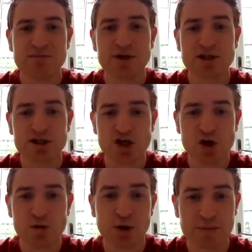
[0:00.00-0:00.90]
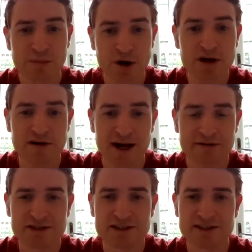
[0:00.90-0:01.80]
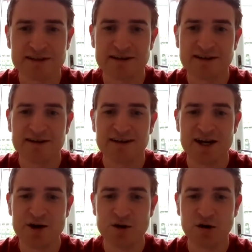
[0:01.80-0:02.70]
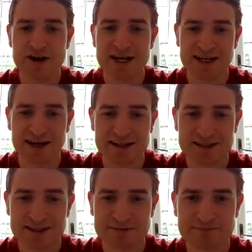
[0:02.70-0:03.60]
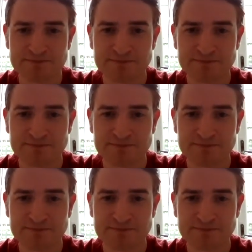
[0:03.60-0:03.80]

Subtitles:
but do put monographs in your reading list.